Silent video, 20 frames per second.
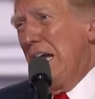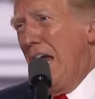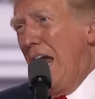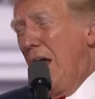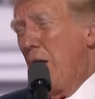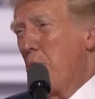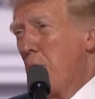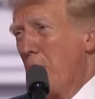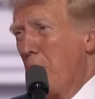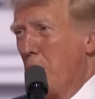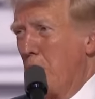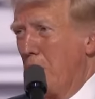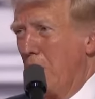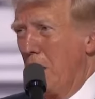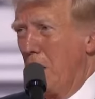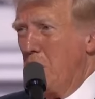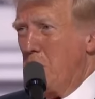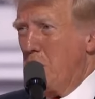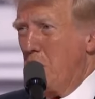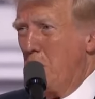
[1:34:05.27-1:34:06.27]
and we will
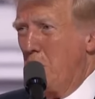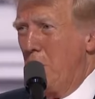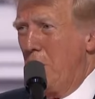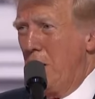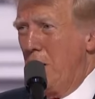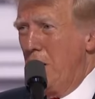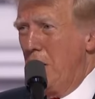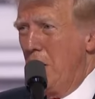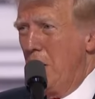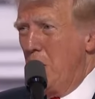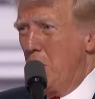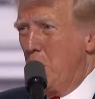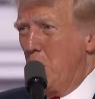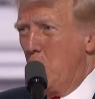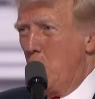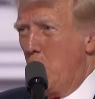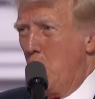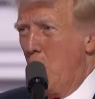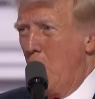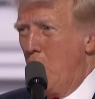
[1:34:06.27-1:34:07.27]
usher in
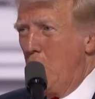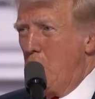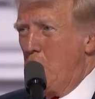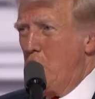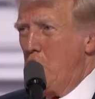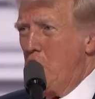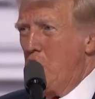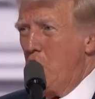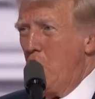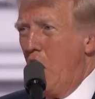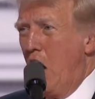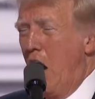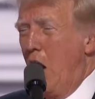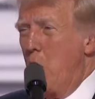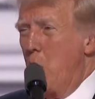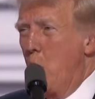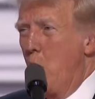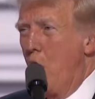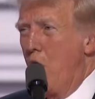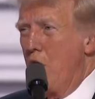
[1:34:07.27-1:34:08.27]
the rich
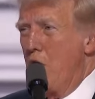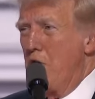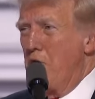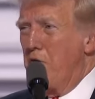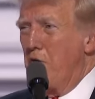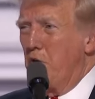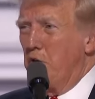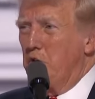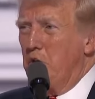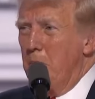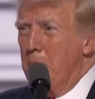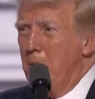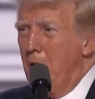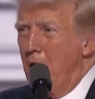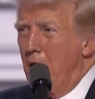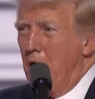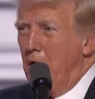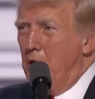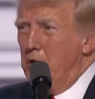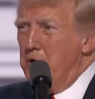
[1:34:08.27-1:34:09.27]
and wonderful
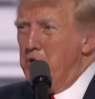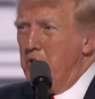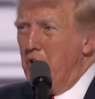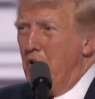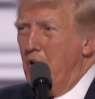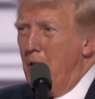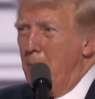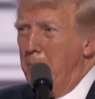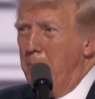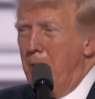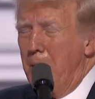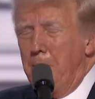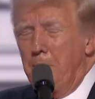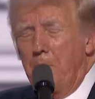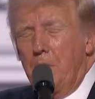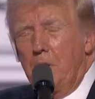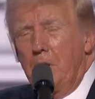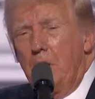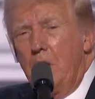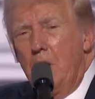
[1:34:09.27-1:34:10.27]
tomorrows that our
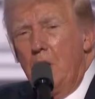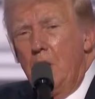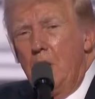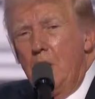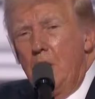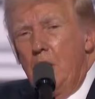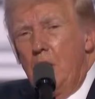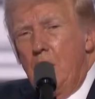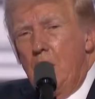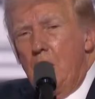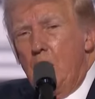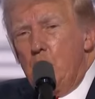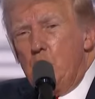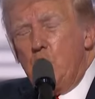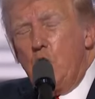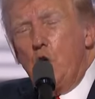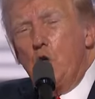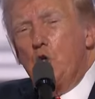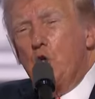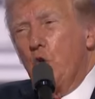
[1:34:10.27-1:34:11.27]
people
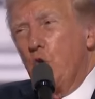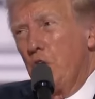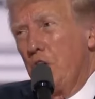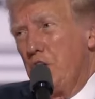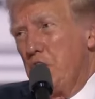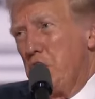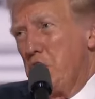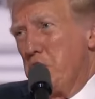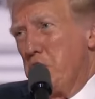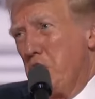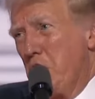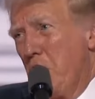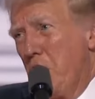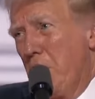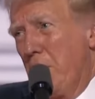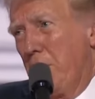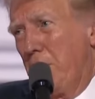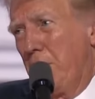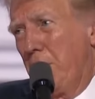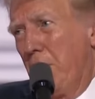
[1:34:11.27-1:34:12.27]
so truly
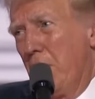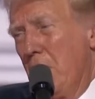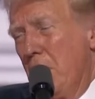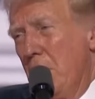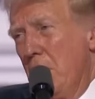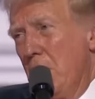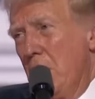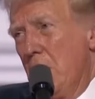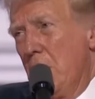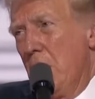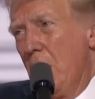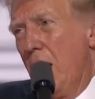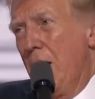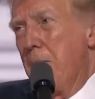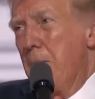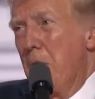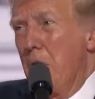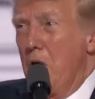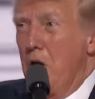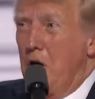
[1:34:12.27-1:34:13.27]
deserve.
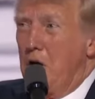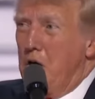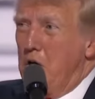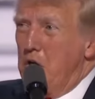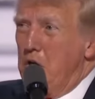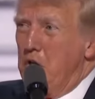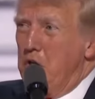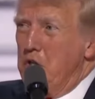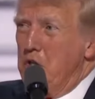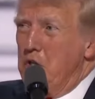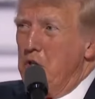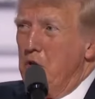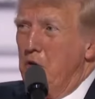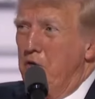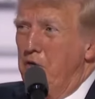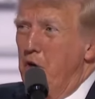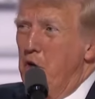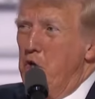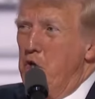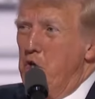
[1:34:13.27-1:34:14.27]
America's
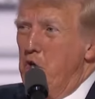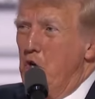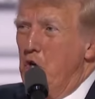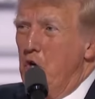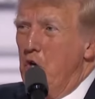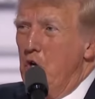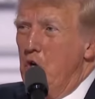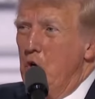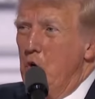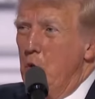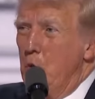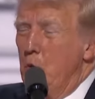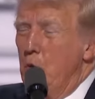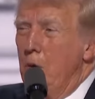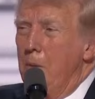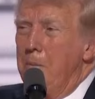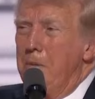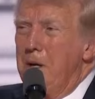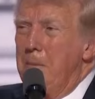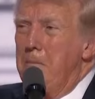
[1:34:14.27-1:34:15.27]
future
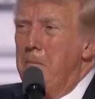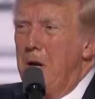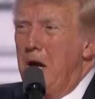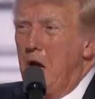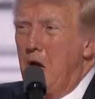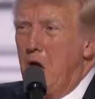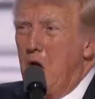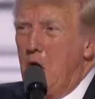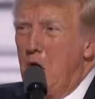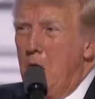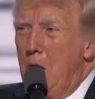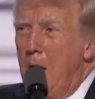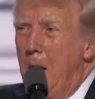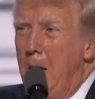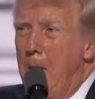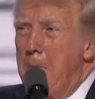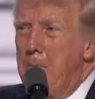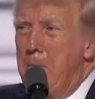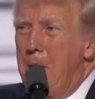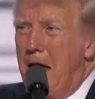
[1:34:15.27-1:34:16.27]
will be
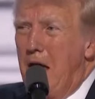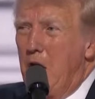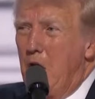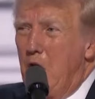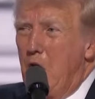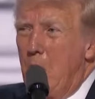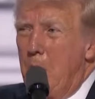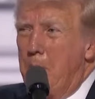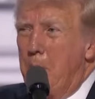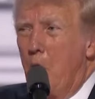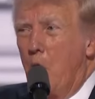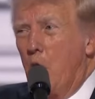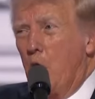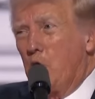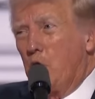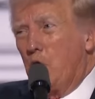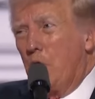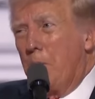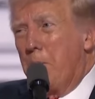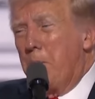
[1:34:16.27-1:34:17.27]
bigger, better,
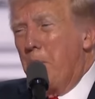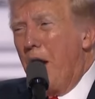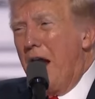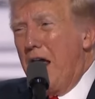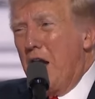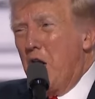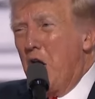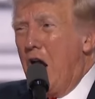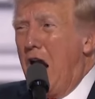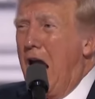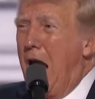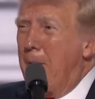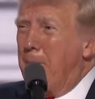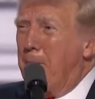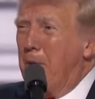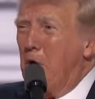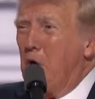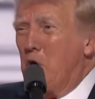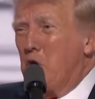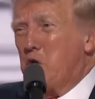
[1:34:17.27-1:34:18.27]
bolder, brighter,
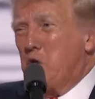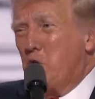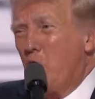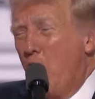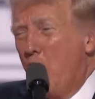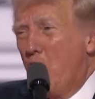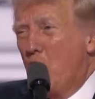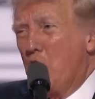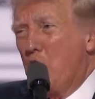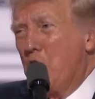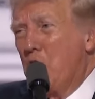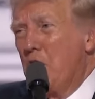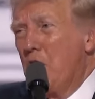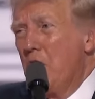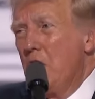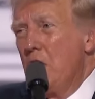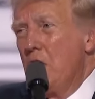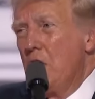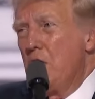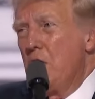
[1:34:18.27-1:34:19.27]
happier, stronger,
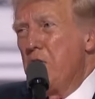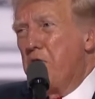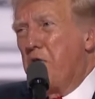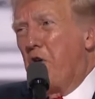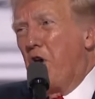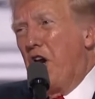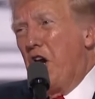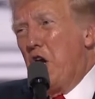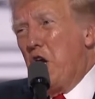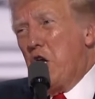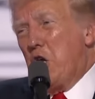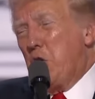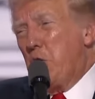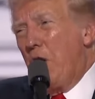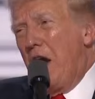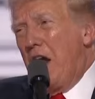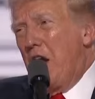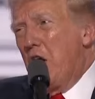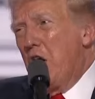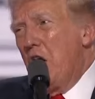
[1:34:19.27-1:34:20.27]
freer,
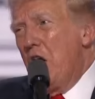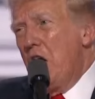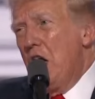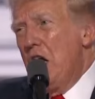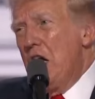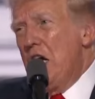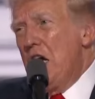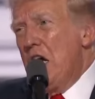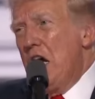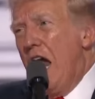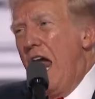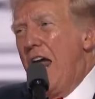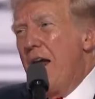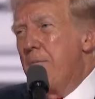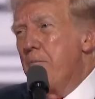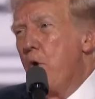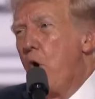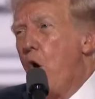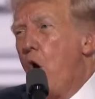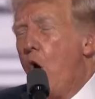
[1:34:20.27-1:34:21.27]
greater, and
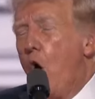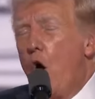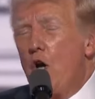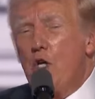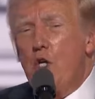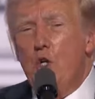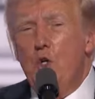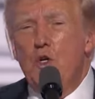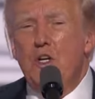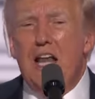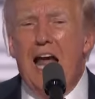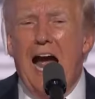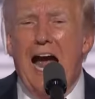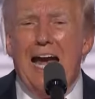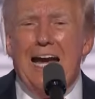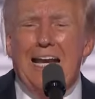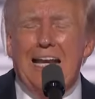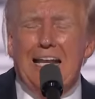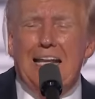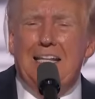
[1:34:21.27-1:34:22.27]
more
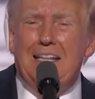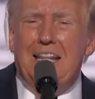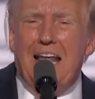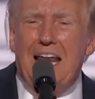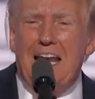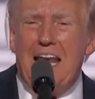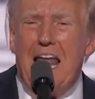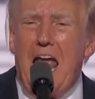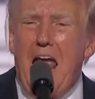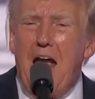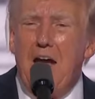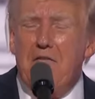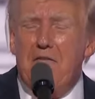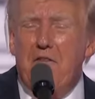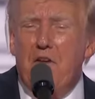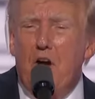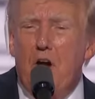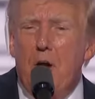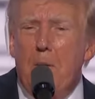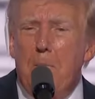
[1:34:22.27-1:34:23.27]
united than
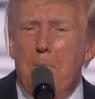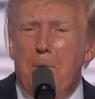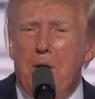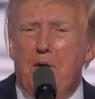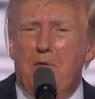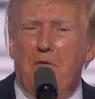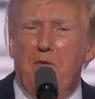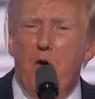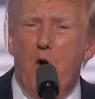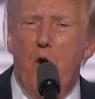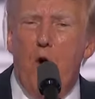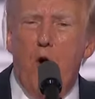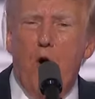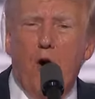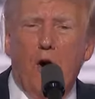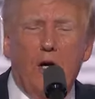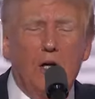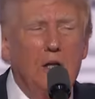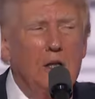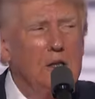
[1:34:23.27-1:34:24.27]
ever before.